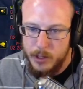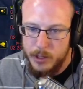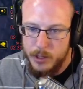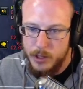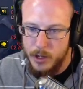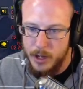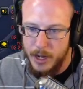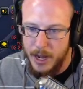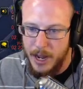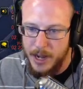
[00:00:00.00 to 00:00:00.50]

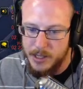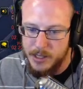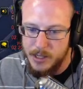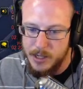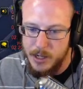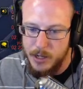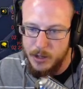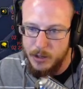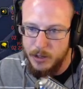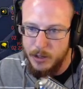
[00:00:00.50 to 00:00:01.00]
during
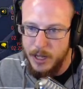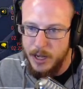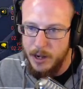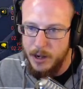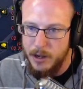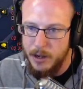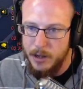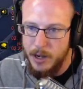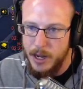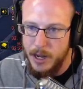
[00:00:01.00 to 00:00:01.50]
execute
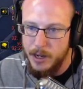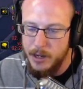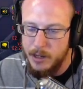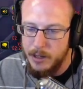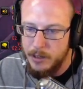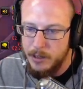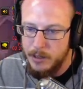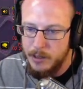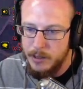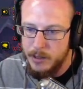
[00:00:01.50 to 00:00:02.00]
later, like
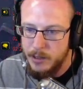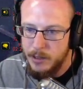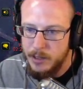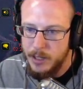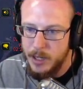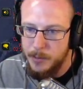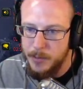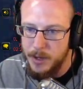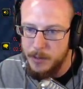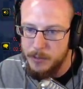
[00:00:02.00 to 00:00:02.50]

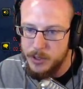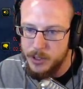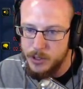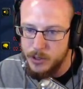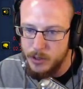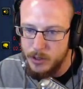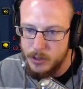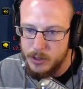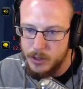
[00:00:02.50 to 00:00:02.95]
coming up soon.